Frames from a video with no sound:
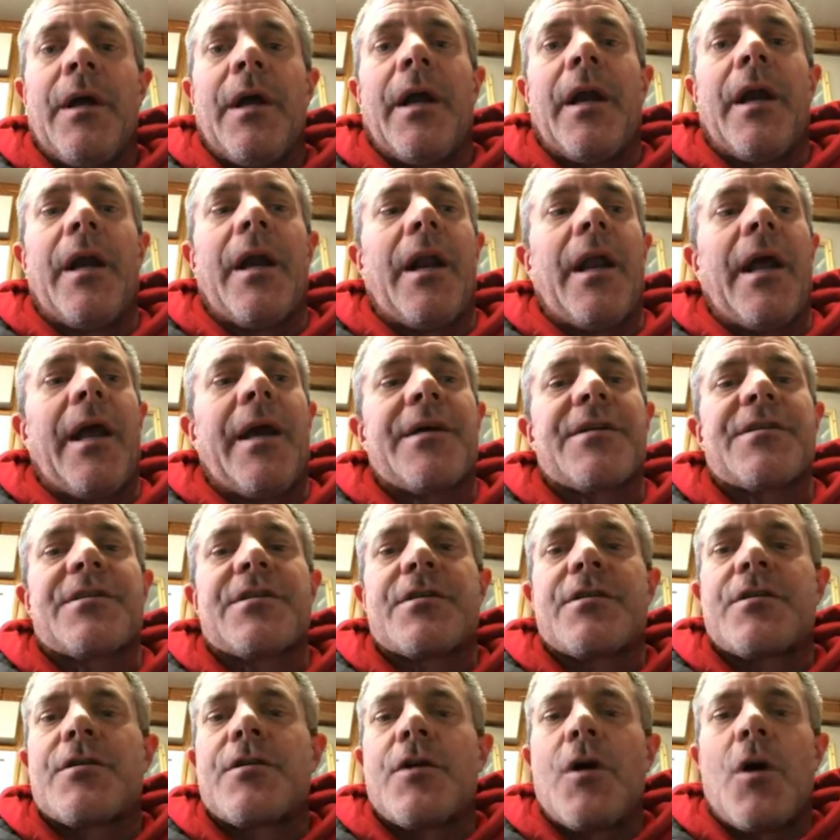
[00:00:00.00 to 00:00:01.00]
And it
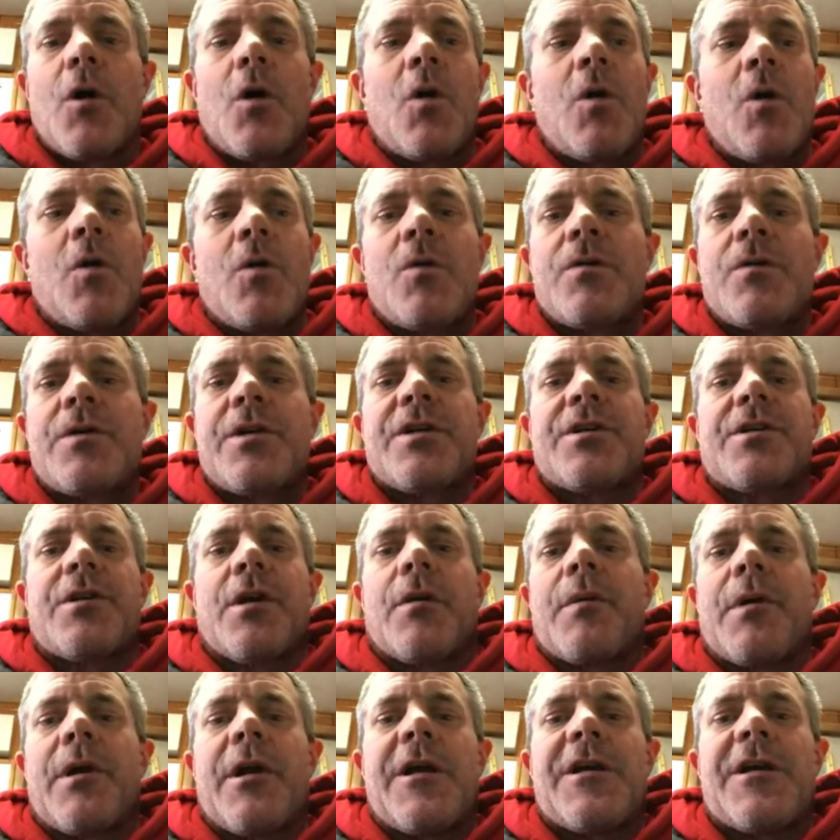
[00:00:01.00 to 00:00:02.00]
has no
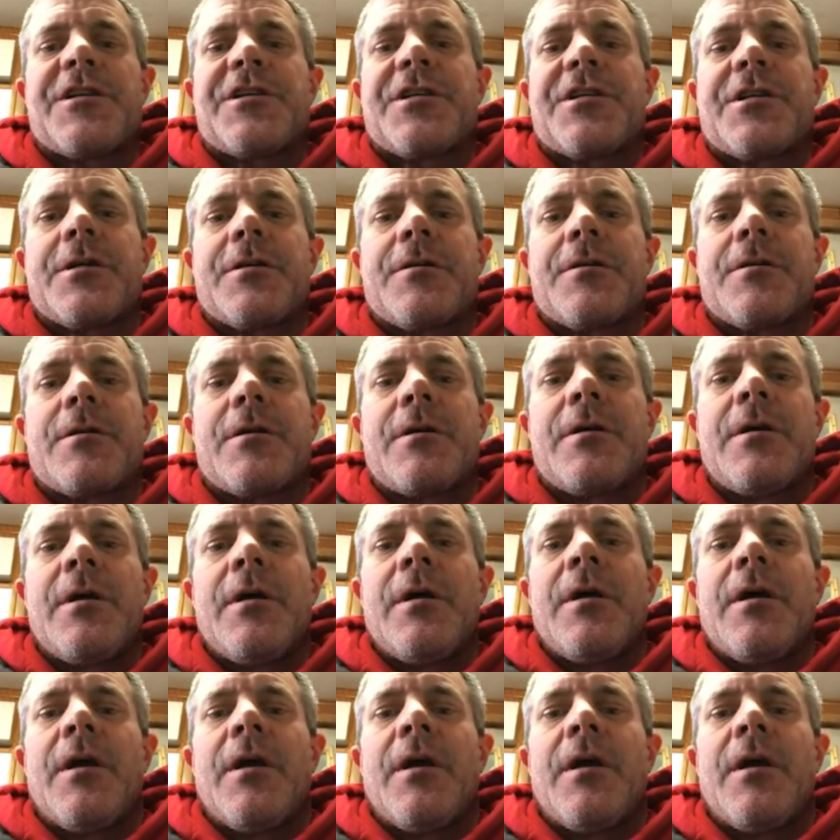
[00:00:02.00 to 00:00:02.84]
determination